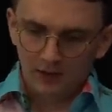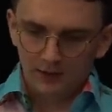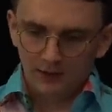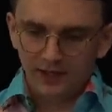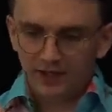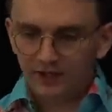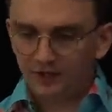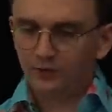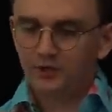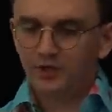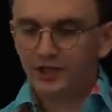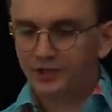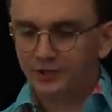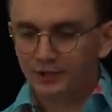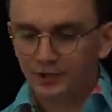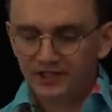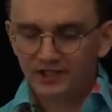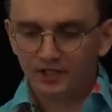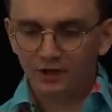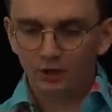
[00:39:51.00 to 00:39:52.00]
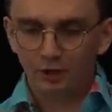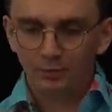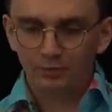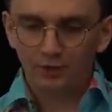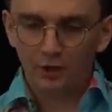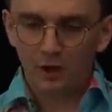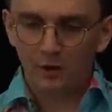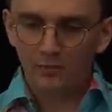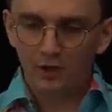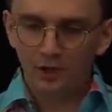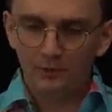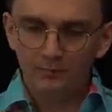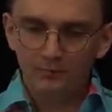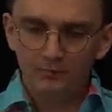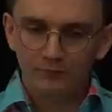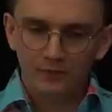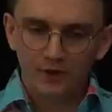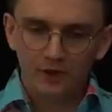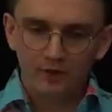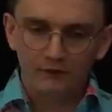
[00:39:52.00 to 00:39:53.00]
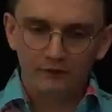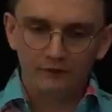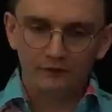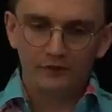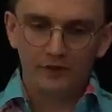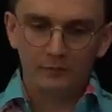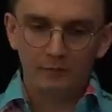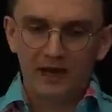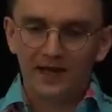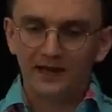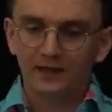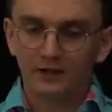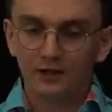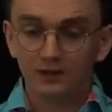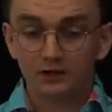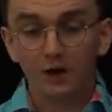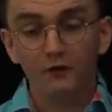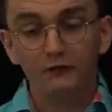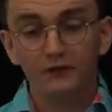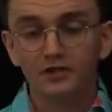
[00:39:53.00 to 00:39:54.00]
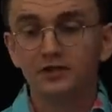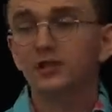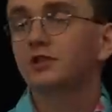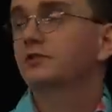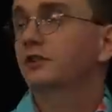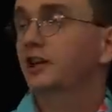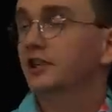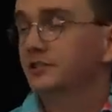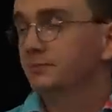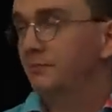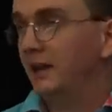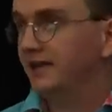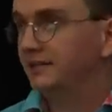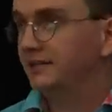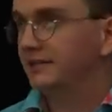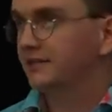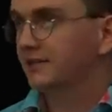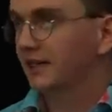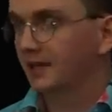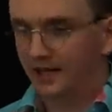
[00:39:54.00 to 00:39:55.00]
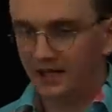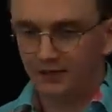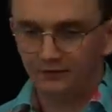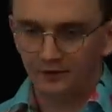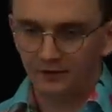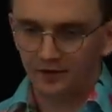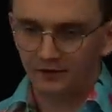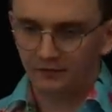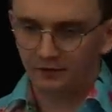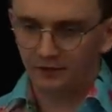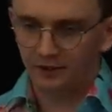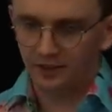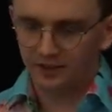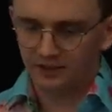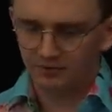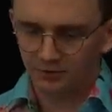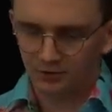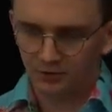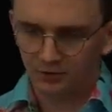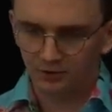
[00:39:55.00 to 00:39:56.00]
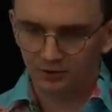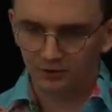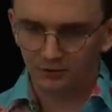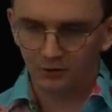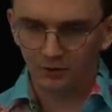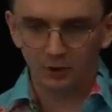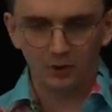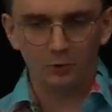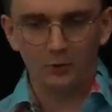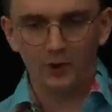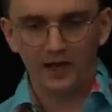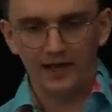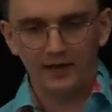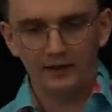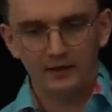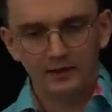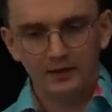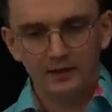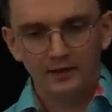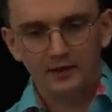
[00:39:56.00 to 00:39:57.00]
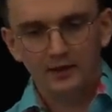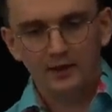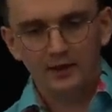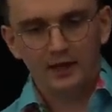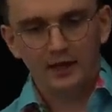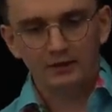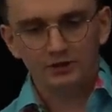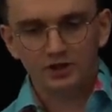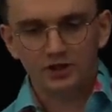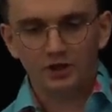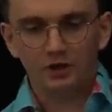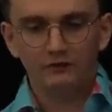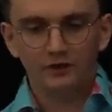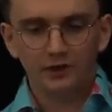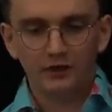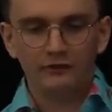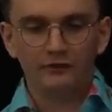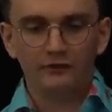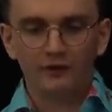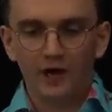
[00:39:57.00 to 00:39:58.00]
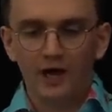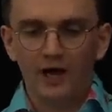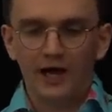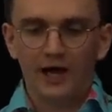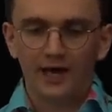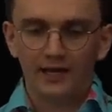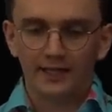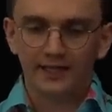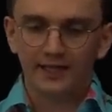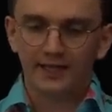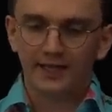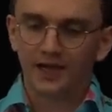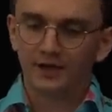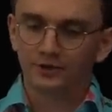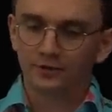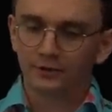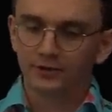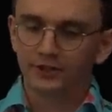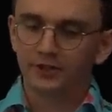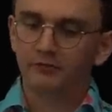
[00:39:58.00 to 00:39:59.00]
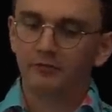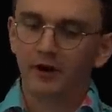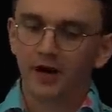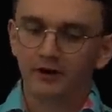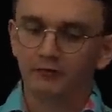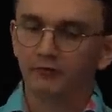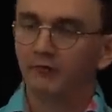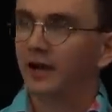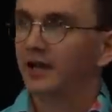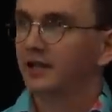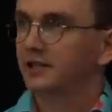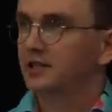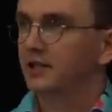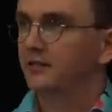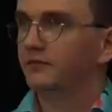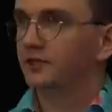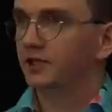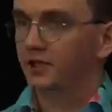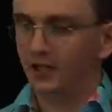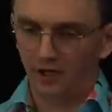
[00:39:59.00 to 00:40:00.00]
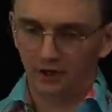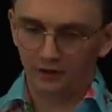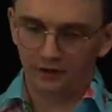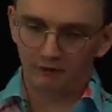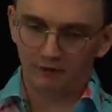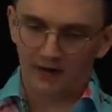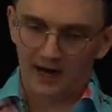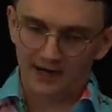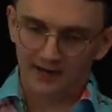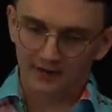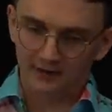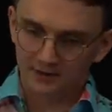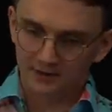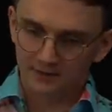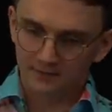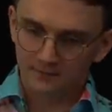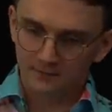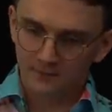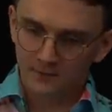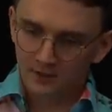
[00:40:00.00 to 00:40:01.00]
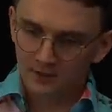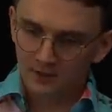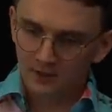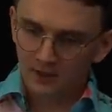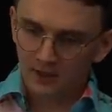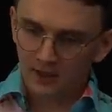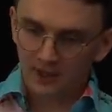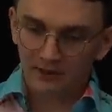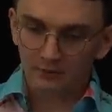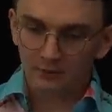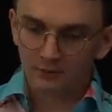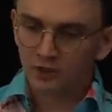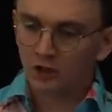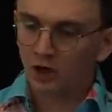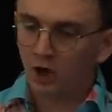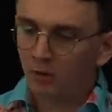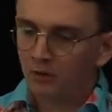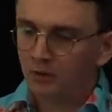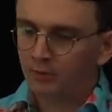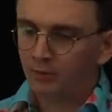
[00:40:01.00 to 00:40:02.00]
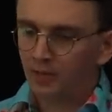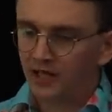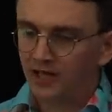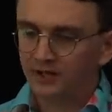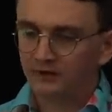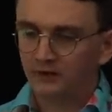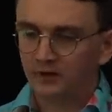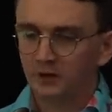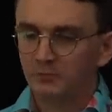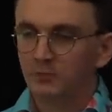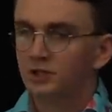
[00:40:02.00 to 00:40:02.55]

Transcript: This was a critical problem for bike because officers were expected to lead from the front, as I'm sure you're all aware, and suffered a far higher casualty rate relative to the other ranks. And it was commonplace for the